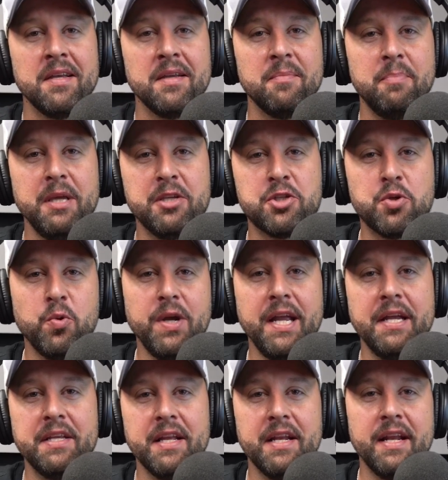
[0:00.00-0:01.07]
be
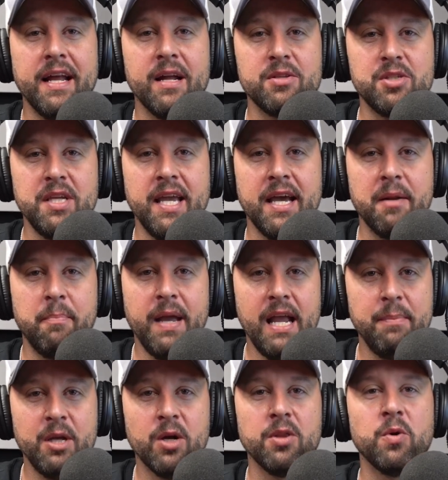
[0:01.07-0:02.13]
sweet and announce he had a
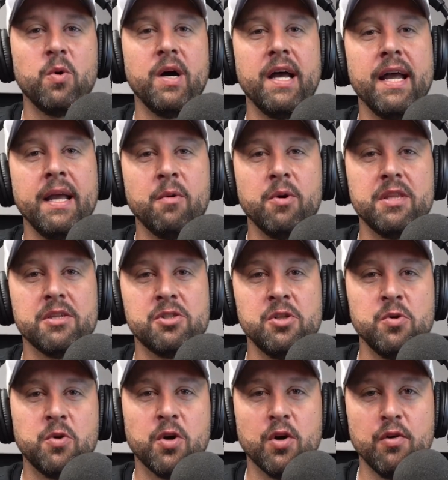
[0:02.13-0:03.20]
baby on the way with his
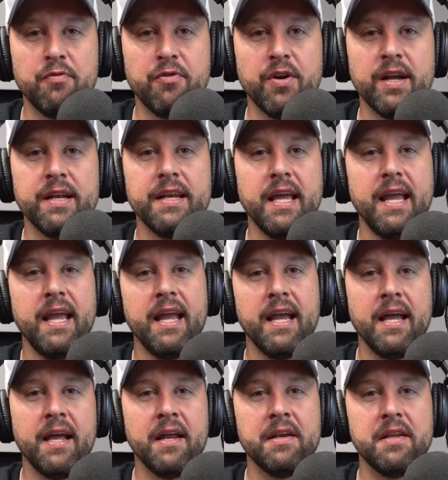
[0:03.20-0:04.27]
new girlfriend,
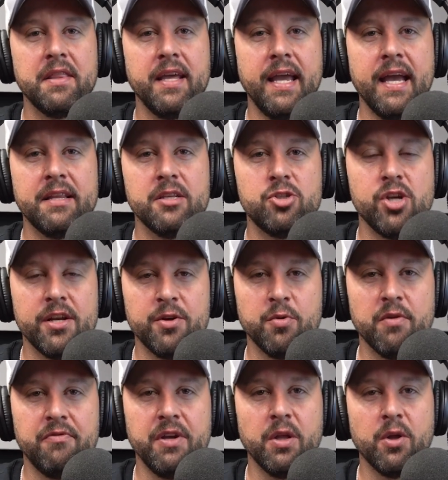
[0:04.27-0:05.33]
and they had the gender
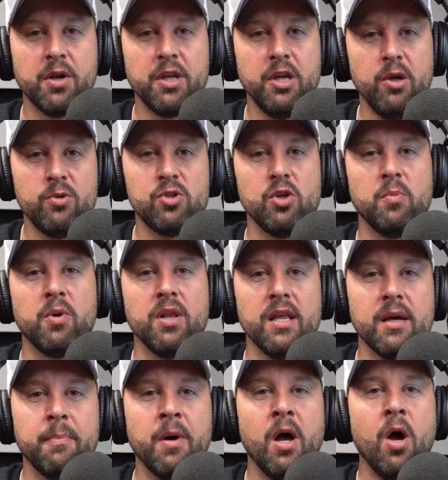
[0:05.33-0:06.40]
reveal on a YouTube
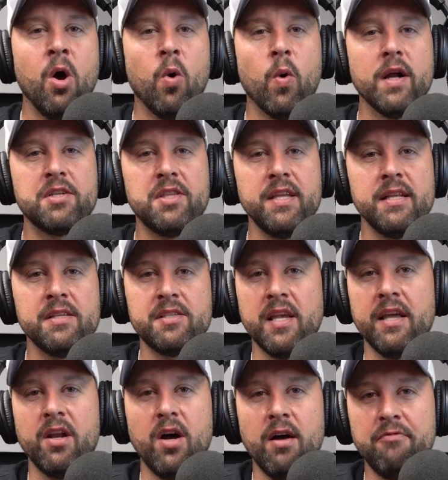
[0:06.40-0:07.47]
clip, which then
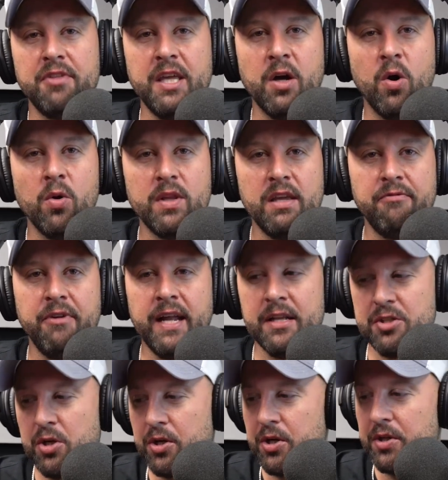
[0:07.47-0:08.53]
set off the
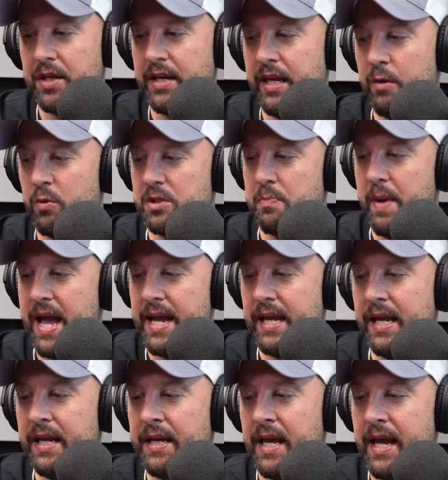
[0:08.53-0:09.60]
OnlyFans hooker that he was
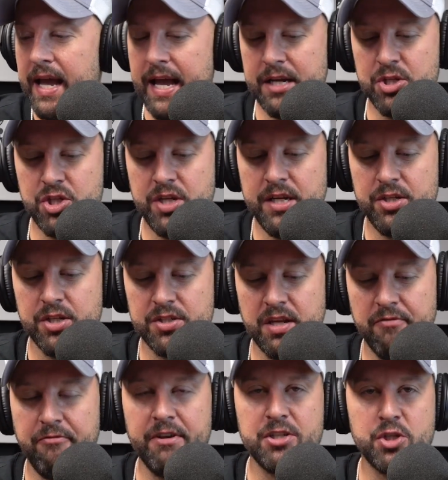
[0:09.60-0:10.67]
banging as she just
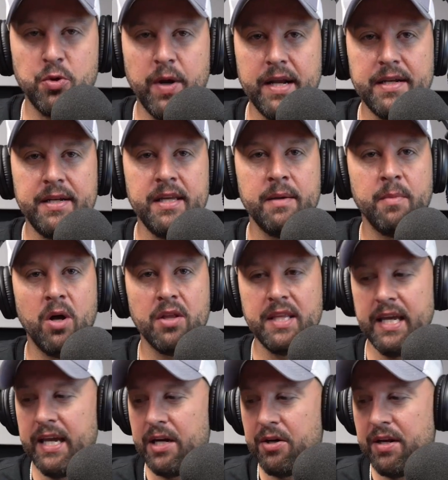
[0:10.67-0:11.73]
eviscerated him on the
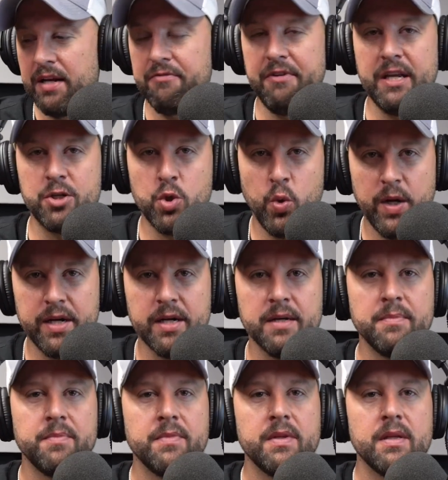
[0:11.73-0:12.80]
internet via Twitter.
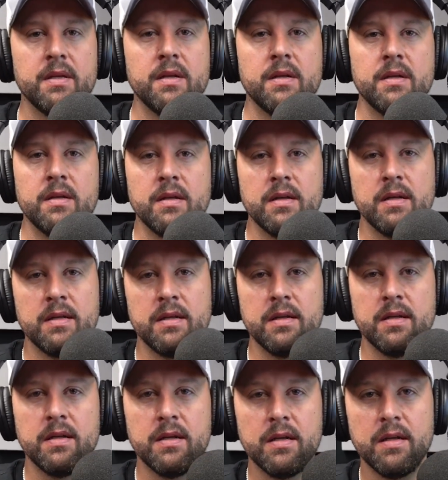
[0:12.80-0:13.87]
Hooker,
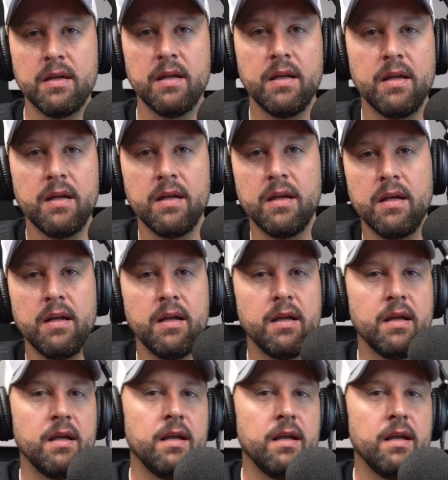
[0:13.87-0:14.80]
prostitute, slut for money